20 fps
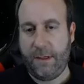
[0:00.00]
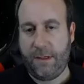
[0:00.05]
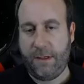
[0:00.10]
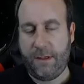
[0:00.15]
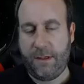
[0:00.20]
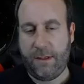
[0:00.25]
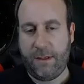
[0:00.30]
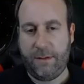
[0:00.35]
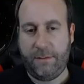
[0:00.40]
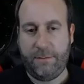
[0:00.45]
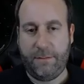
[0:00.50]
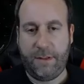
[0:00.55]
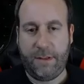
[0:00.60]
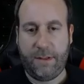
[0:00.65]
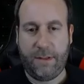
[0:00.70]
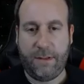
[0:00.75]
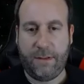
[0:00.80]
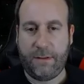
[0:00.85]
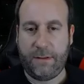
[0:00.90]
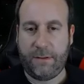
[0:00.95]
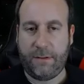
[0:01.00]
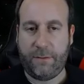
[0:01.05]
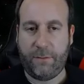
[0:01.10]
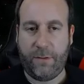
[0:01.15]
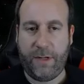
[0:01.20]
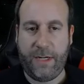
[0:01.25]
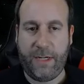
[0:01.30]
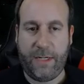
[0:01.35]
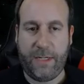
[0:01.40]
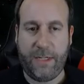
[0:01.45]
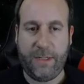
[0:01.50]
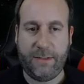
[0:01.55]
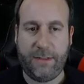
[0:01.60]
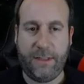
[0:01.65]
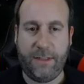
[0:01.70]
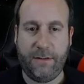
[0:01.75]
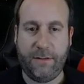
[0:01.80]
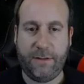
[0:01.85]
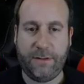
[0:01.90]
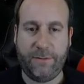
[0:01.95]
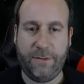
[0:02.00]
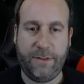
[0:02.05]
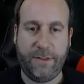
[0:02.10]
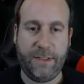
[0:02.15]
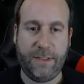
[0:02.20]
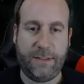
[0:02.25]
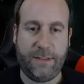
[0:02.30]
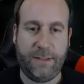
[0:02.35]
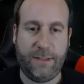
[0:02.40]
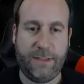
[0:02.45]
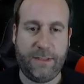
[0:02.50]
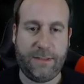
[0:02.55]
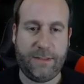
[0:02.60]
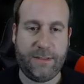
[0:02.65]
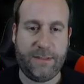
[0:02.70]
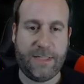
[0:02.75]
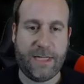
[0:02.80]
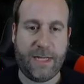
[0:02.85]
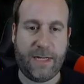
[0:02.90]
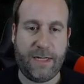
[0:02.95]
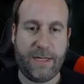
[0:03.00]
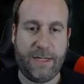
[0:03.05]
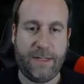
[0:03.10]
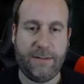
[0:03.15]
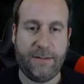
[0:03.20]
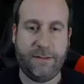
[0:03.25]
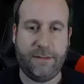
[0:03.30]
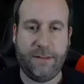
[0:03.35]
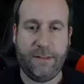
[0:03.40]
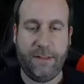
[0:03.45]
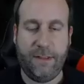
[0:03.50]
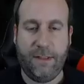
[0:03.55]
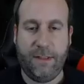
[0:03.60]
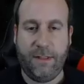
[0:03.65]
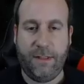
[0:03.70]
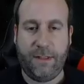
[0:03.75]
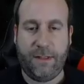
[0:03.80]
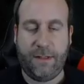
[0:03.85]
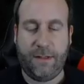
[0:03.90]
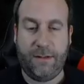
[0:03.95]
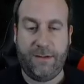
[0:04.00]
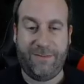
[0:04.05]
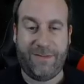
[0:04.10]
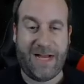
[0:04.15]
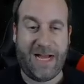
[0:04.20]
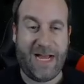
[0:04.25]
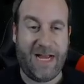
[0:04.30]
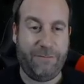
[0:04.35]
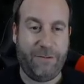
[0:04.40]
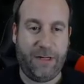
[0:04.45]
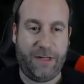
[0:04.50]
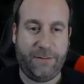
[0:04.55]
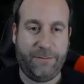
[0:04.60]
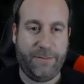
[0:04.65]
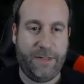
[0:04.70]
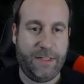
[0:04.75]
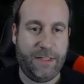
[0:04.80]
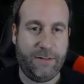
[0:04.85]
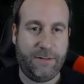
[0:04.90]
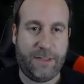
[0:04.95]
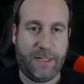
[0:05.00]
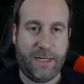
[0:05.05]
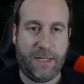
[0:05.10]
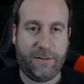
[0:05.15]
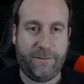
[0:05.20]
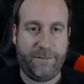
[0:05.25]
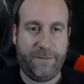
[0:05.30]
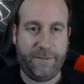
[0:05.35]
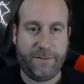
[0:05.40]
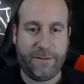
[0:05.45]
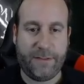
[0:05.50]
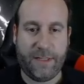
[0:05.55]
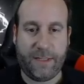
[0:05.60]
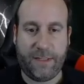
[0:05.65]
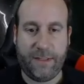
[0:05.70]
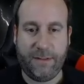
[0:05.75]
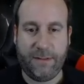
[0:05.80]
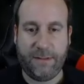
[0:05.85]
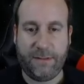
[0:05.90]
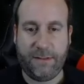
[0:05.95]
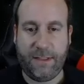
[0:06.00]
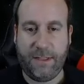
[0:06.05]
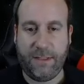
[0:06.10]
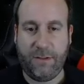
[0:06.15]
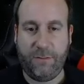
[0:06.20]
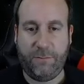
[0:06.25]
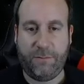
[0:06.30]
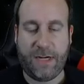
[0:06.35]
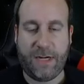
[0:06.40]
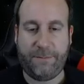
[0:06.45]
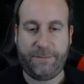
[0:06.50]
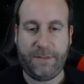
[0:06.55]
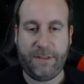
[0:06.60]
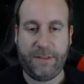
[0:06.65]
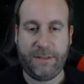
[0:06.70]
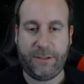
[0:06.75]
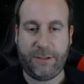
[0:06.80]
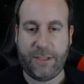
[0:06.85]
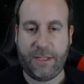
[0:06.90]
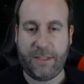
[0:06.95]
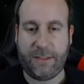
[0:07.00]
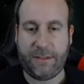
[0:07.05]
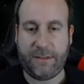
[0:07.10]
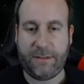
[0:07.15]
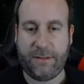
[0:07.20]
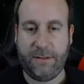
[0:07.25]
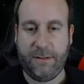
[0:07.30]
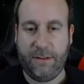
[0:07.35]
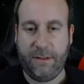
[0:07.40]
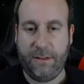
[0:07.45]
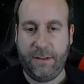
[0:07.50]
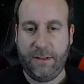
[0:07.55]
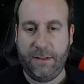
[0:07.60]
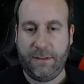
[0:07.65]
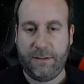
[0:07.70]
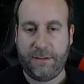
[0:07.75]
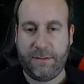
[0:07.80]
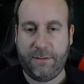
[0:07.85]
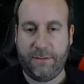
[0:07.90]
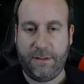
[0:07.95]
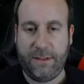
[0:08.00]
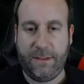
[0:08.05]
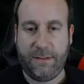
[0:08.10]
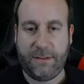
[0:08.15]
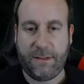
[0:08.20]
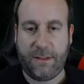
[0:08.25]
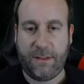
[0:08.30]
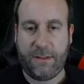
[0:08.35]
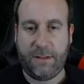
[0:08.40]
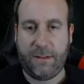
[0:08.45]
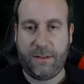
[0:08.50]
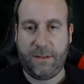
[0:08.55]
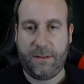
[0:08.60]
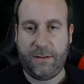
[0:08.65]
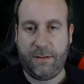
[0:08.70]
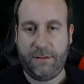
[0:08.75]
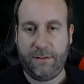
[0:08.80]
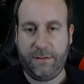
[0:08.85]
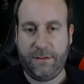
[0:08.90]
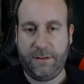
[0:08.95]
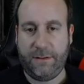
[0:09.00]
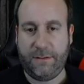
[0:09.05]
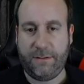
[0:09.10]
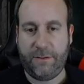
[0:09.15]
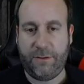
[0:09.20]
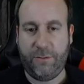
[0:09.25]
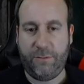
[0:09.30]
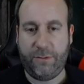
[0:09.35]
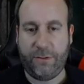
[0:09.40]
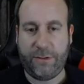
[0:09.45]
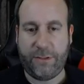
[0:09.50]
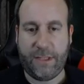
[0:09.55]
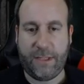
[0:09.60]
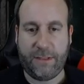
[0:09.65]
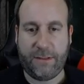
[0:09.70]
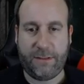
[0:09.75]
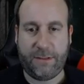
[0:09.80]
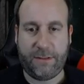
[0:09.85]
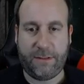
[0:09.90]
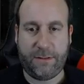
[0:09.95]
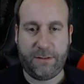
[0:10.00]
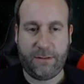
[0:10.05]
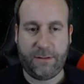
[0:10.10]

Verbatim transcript: Um, a great hint here is when you get to these dead ends, um, I recommend you take a few seconds and you pop these chests. So these are these are super chests.